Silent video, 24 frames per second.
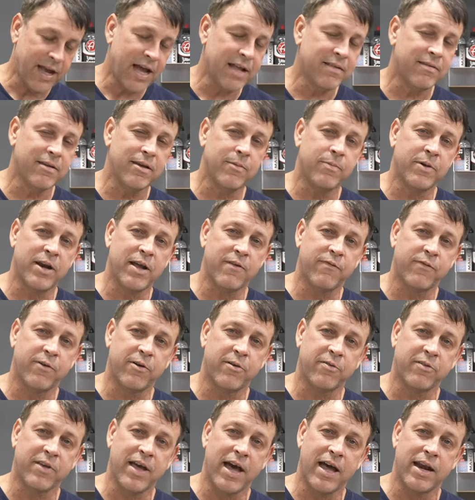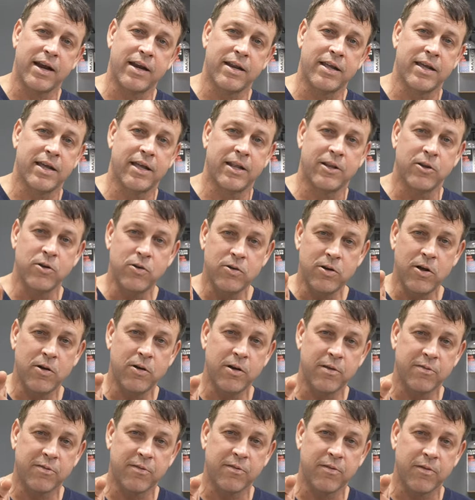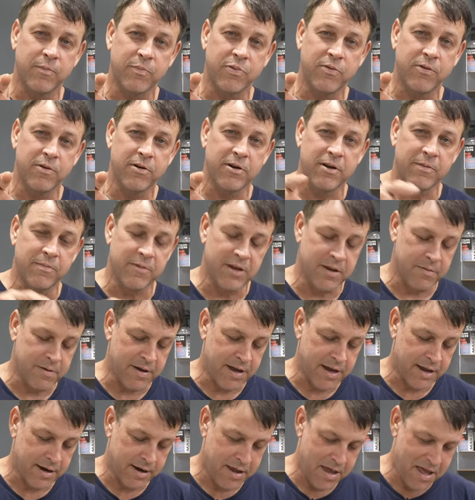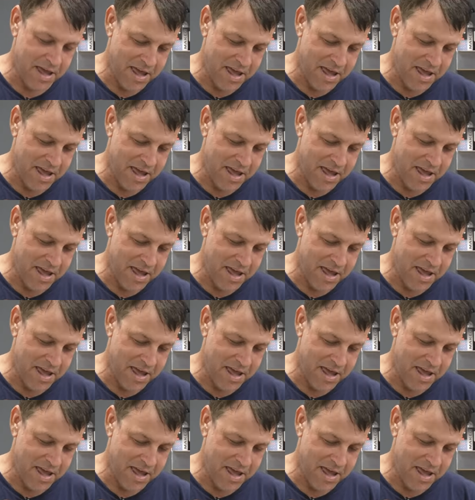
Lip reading: I did when I first got it in. You know this is important to me, man.